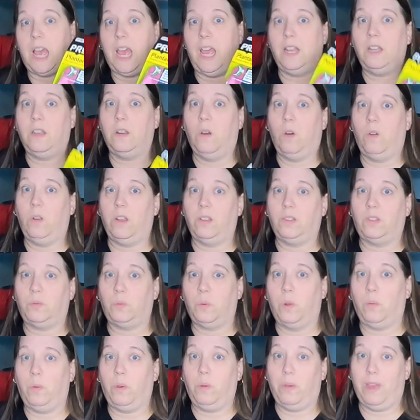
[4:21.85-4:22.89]
I noticed
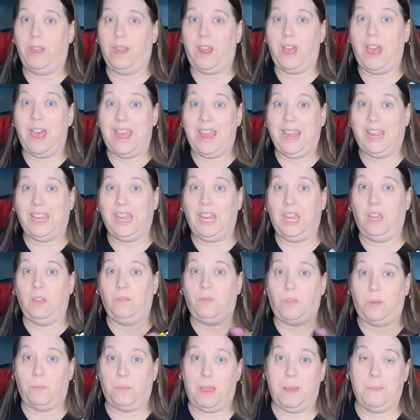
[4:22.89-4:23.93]
when we went hiking
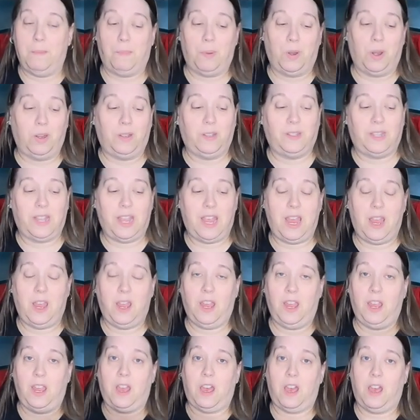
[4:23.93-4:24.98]
for my
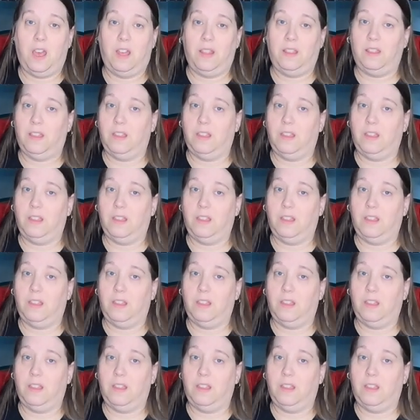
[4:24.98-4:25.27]
birthday, uh,